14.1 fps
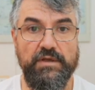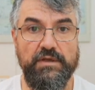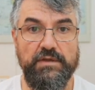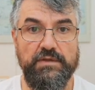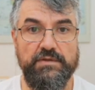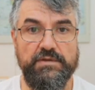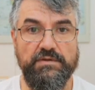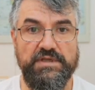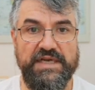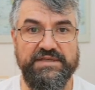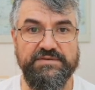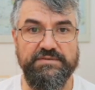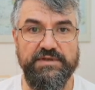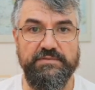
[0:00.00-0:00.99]
So
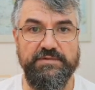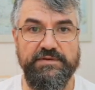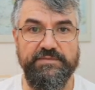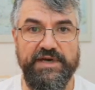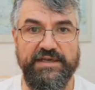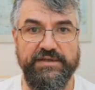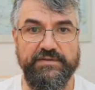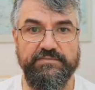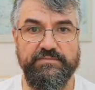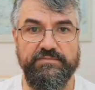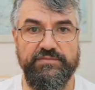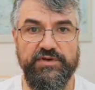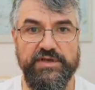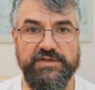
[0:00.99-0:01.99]
that will be my
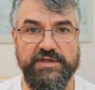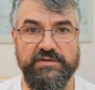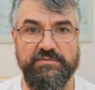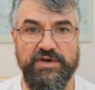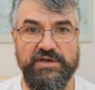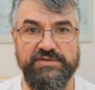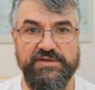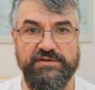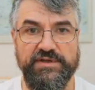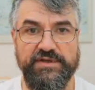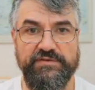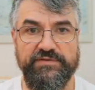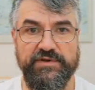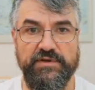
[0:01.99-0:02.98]
project browser
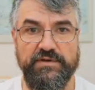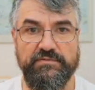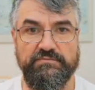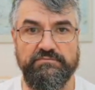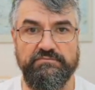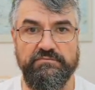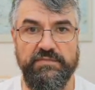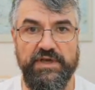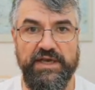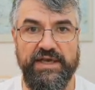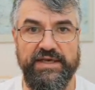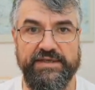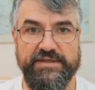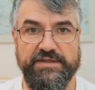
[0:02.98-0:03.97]
info,
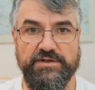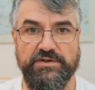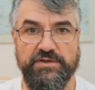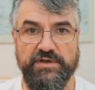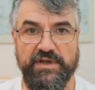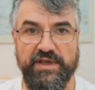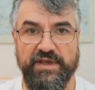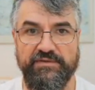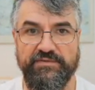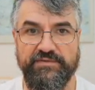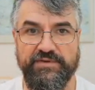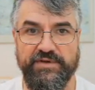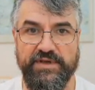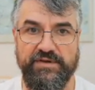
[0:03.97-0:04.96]
and Google
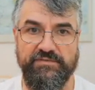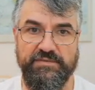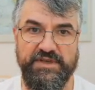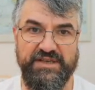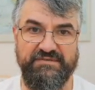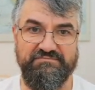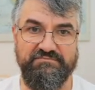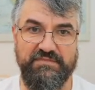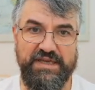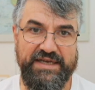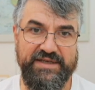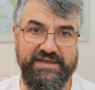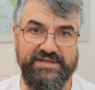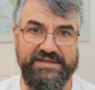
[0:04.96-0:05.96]
give me
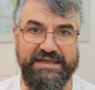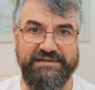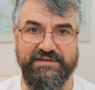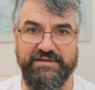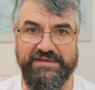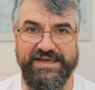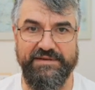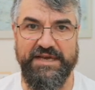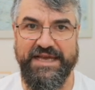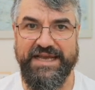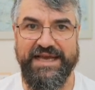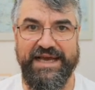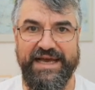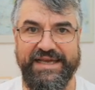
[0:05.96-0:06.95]
a standard name.
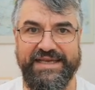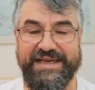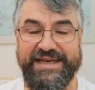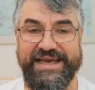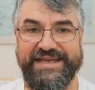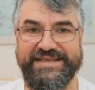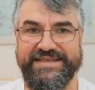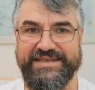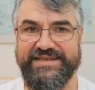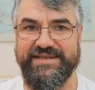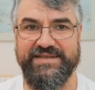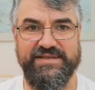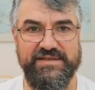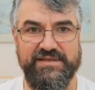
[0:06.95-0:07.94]
I can
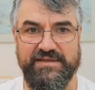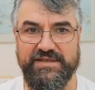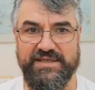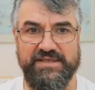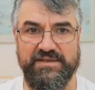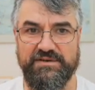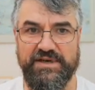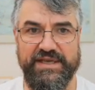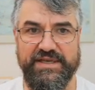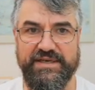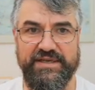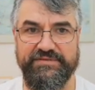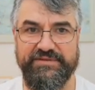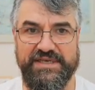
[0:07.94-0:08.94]
edit this or I can
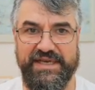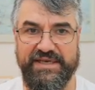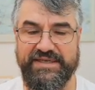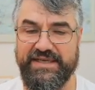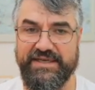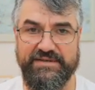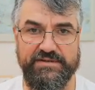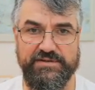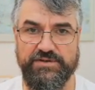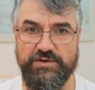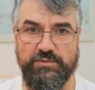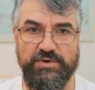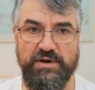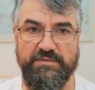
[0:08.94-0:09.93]
leave it like that. There's no
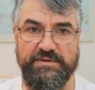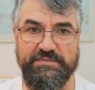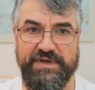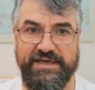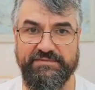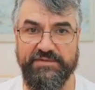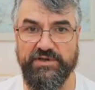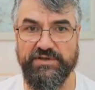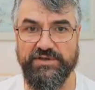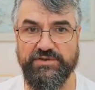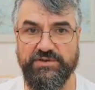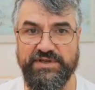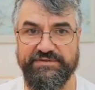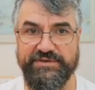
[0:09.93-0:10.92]
problem. I'm going
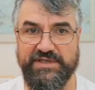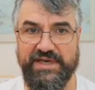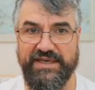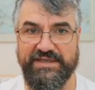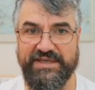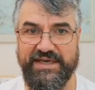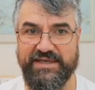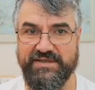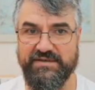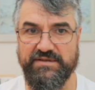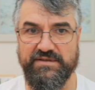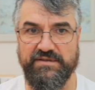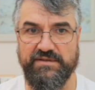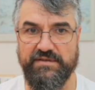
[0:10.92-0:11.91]
to leave it like that.
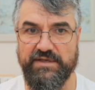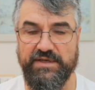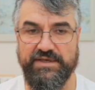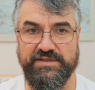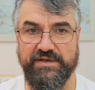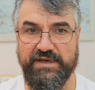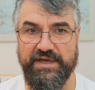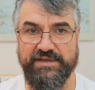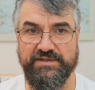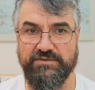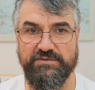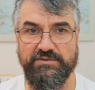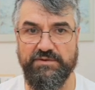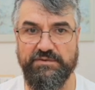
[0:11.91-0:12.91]
It's okay. So
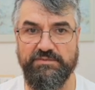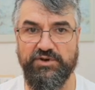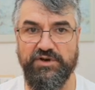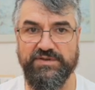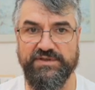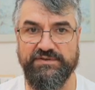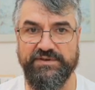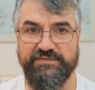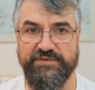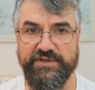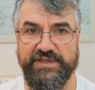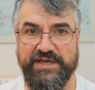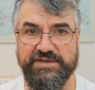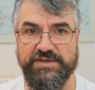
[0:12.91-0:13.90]
it will be browser info
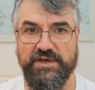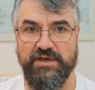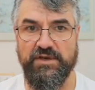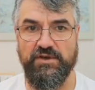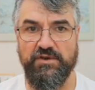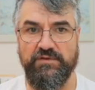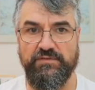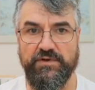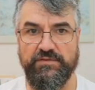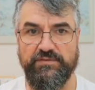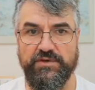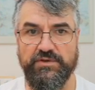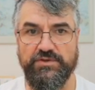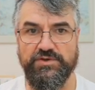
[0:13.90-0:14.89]
dash
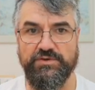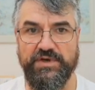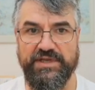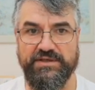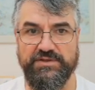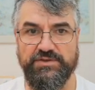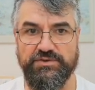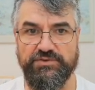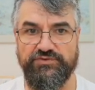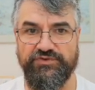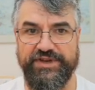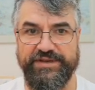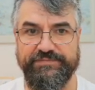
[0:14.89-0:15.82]
442123.